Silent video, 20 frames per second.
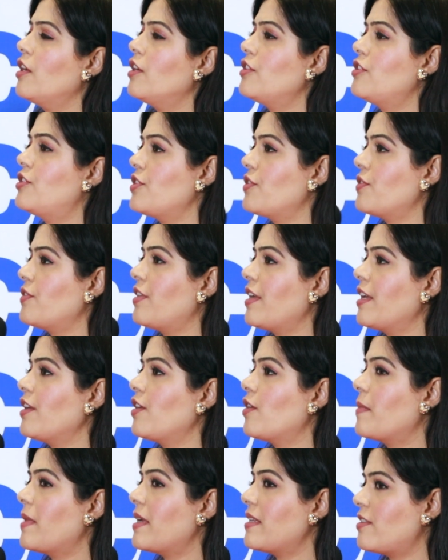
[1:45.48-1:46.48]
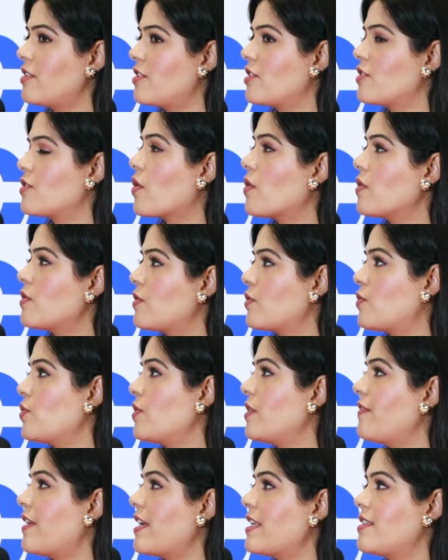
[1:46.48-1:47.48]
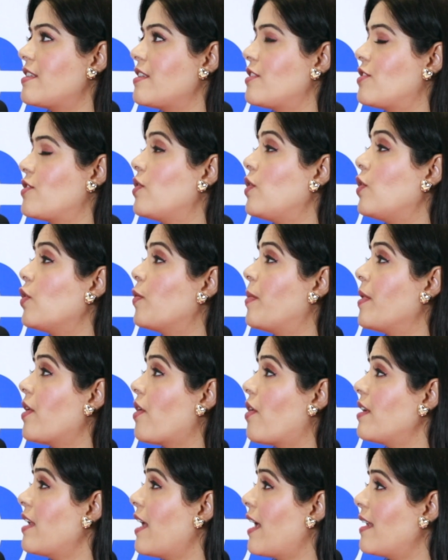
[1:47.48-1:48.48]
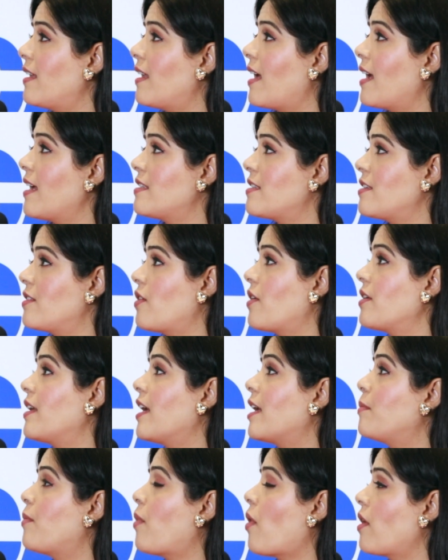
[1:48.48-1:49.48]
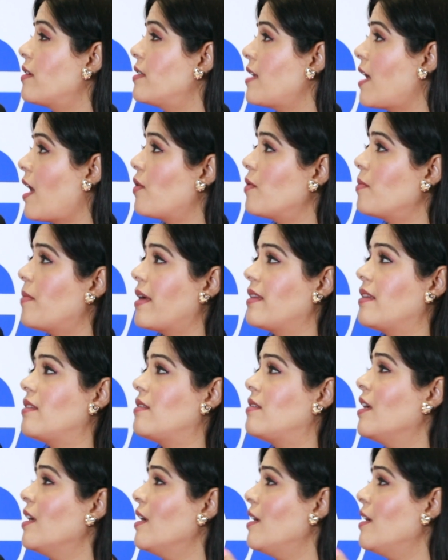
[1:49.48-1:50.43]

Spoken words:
Do you think your message is also to investors to look beyond headlines and not get bogged down by the